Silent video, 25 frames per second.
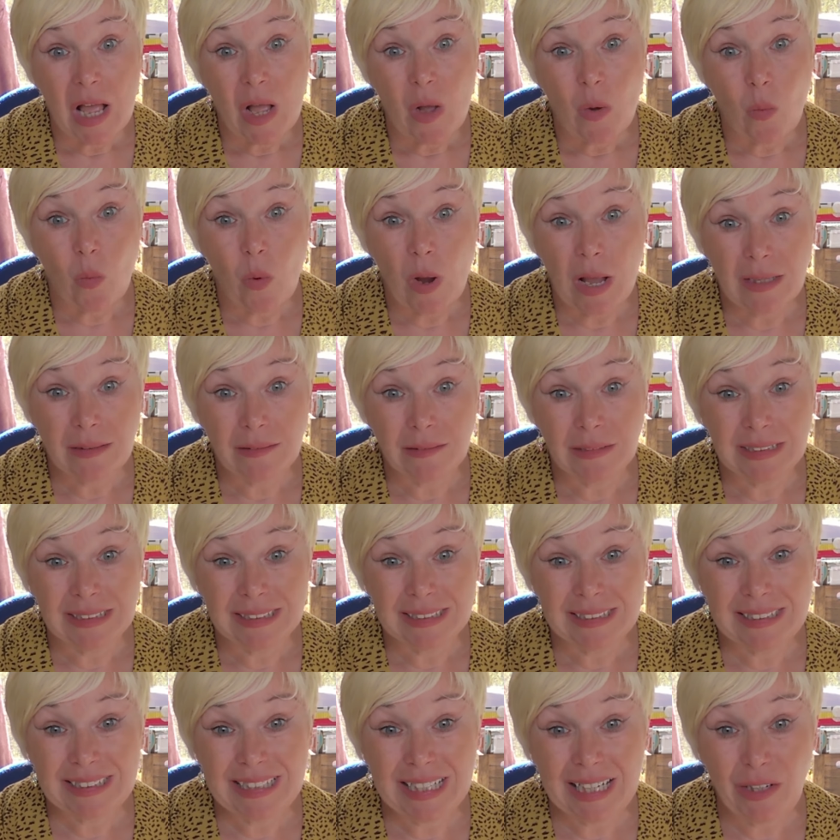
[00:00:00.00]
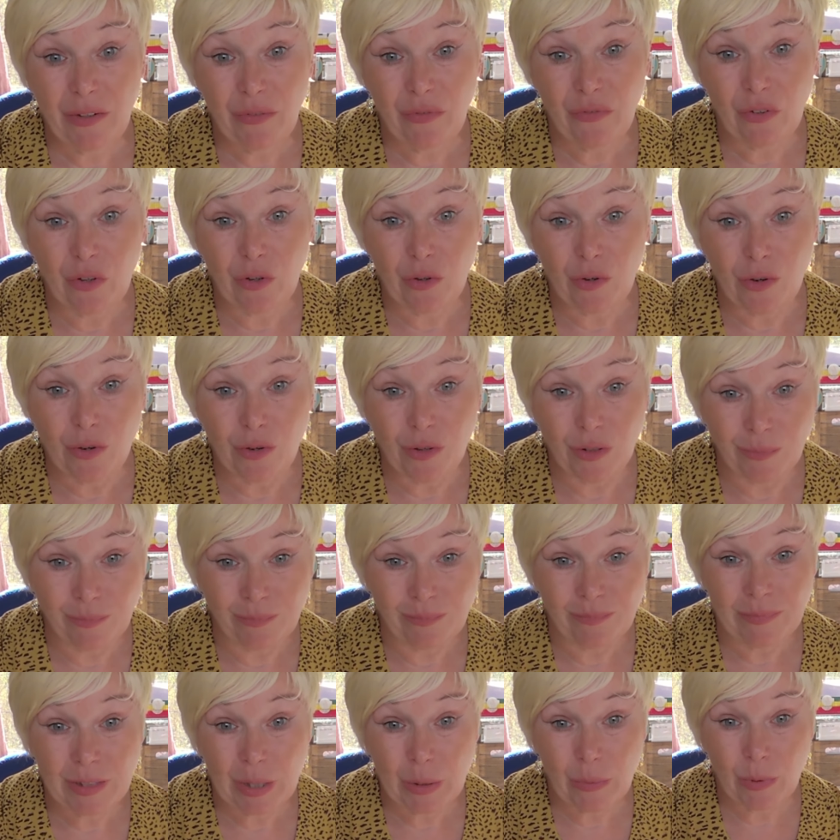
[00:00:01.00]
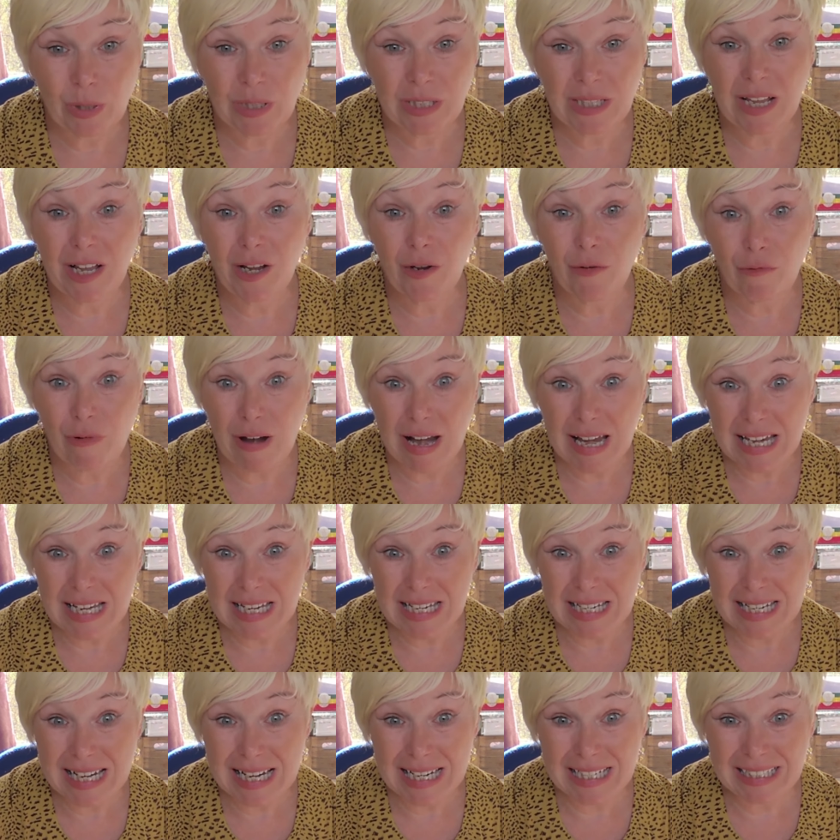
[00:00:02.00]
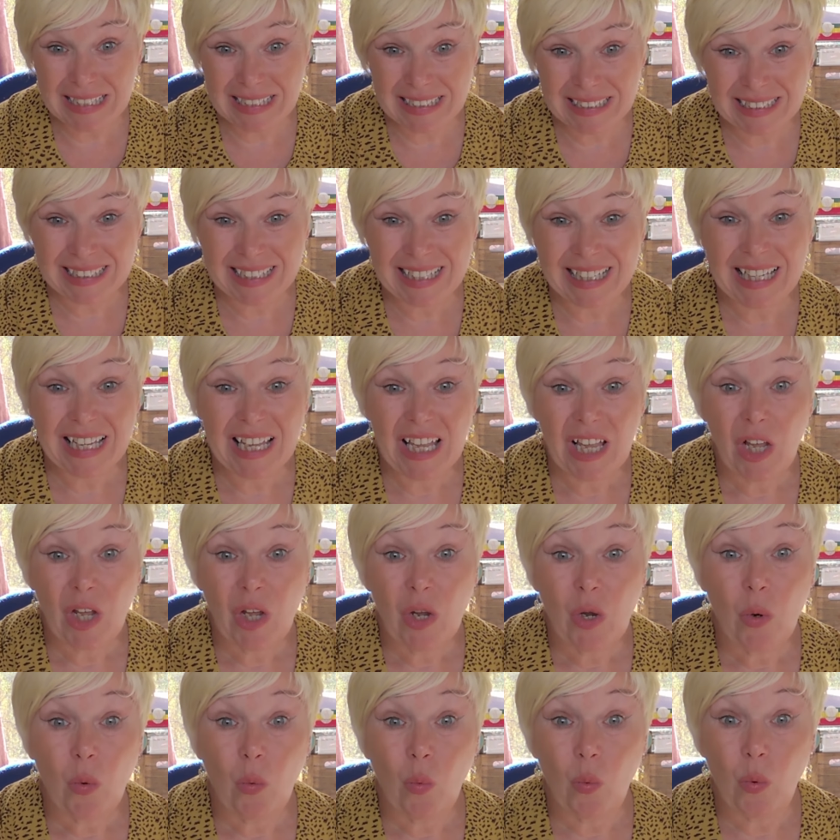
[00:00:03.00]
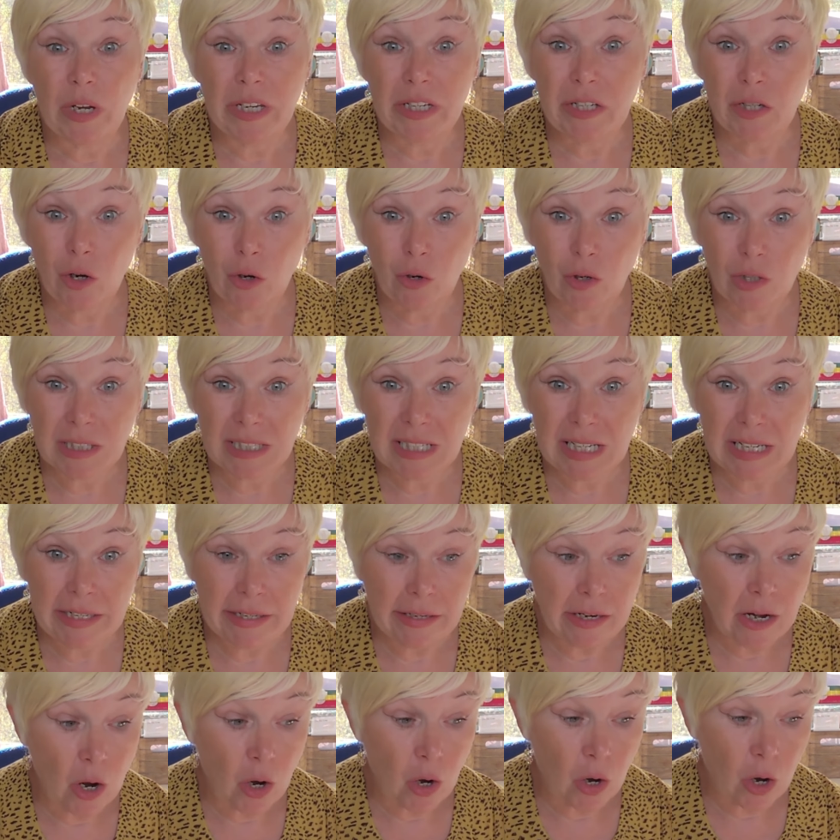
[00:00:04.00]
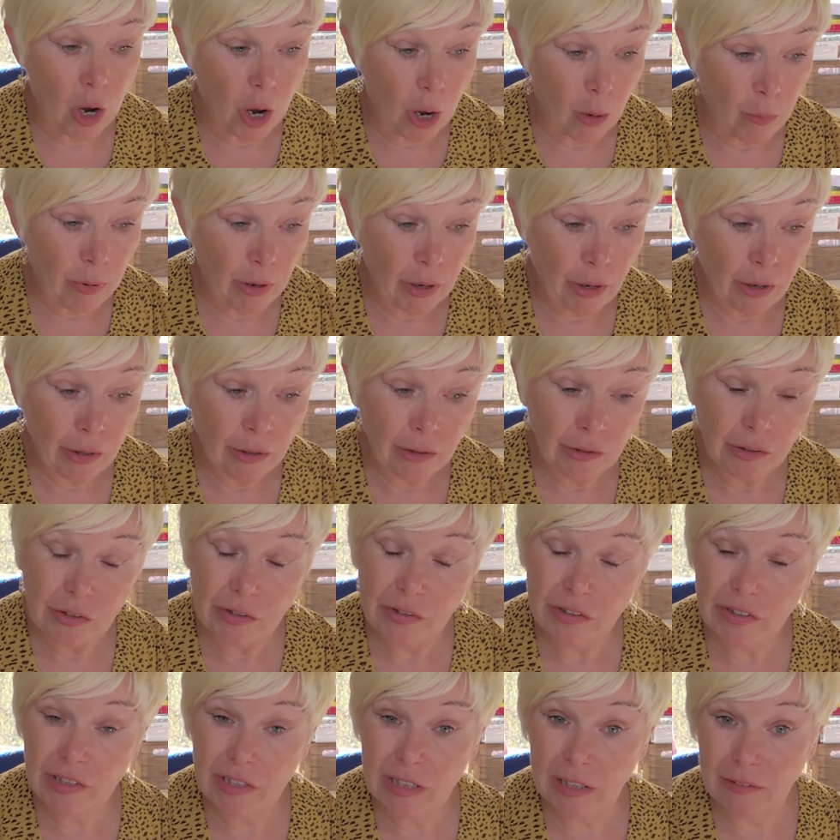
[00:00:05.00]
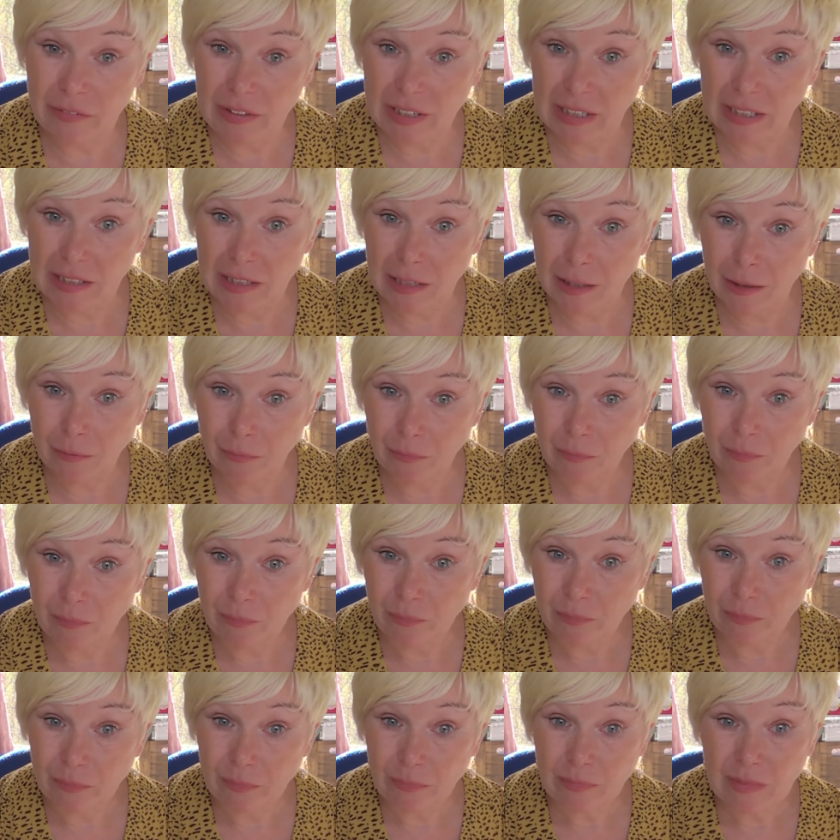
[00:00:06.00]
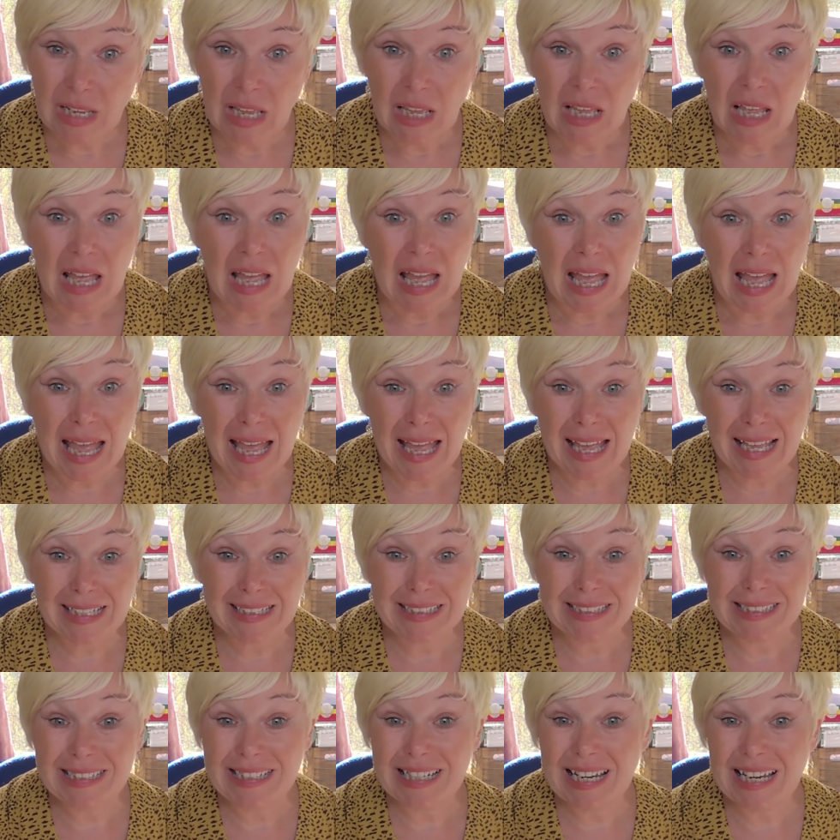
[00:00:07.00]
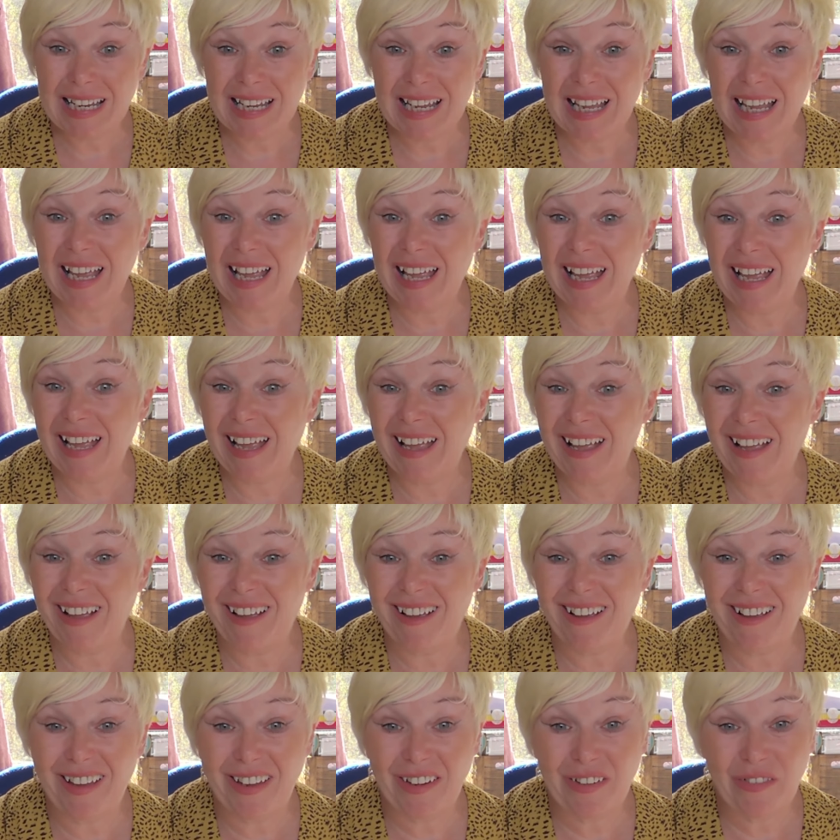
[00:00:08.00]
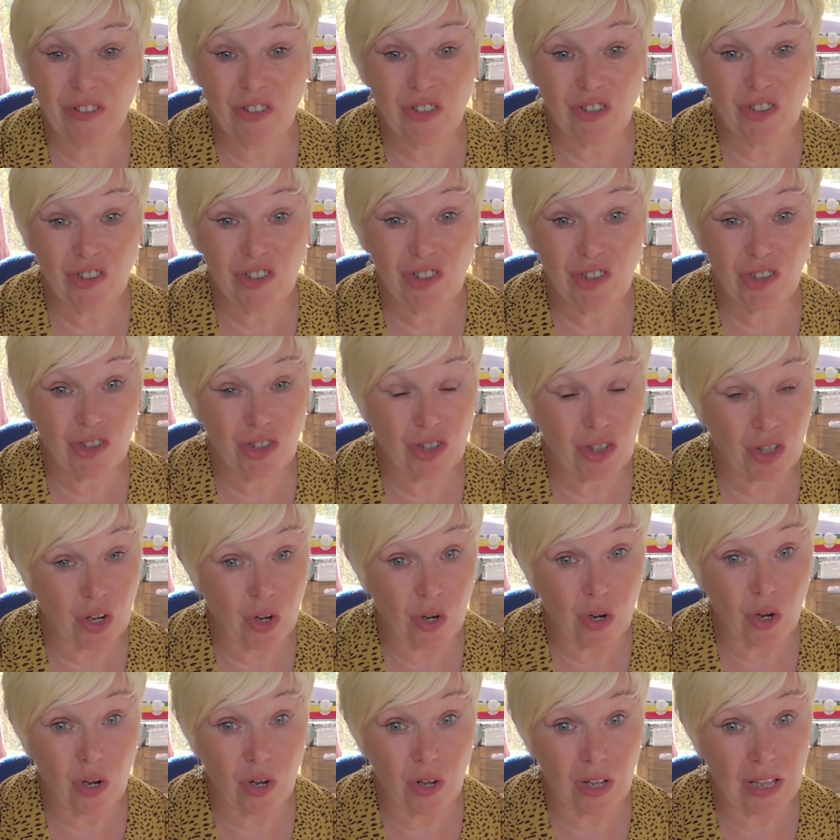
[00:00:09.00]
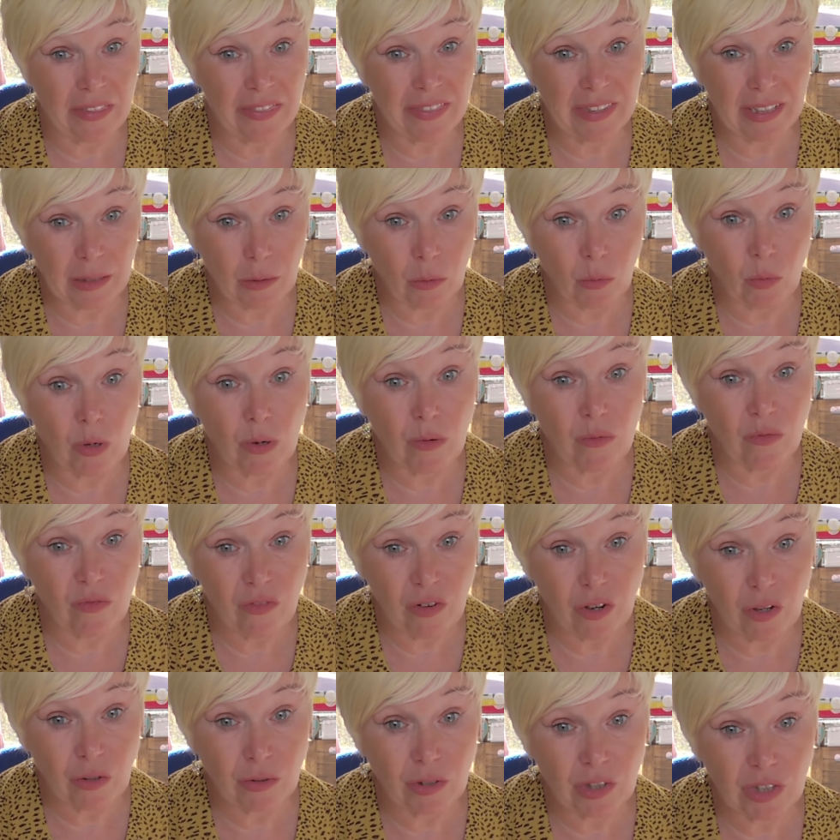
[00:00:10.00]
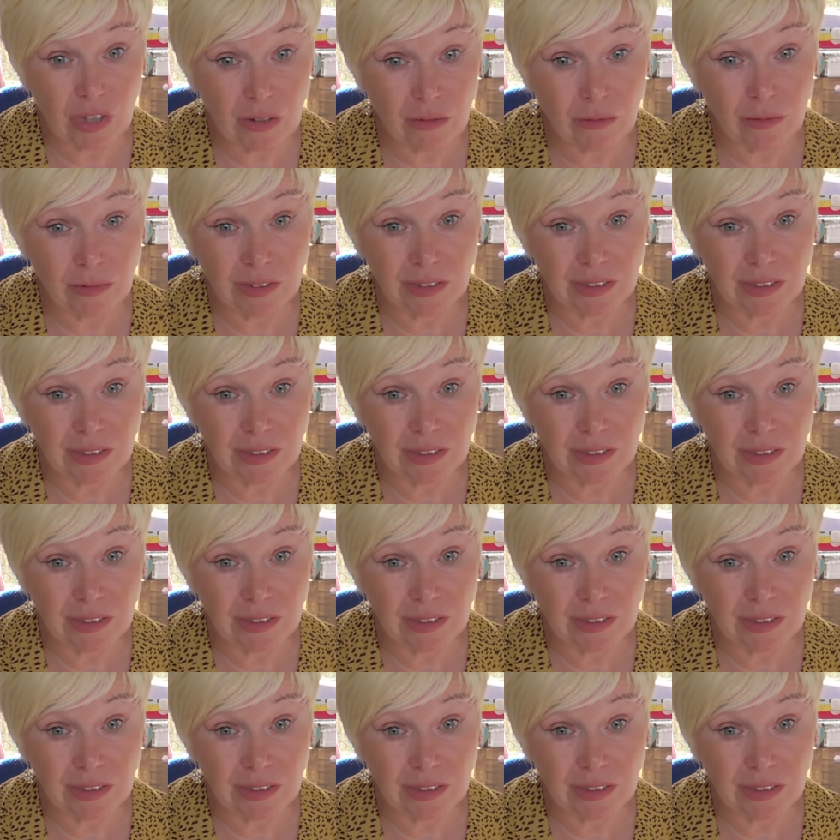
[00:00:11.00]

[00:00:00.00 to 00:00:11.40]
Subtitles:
Well, day four was our rain day. We docked in Koper, Slovenia, and I've just got, I think, one photo,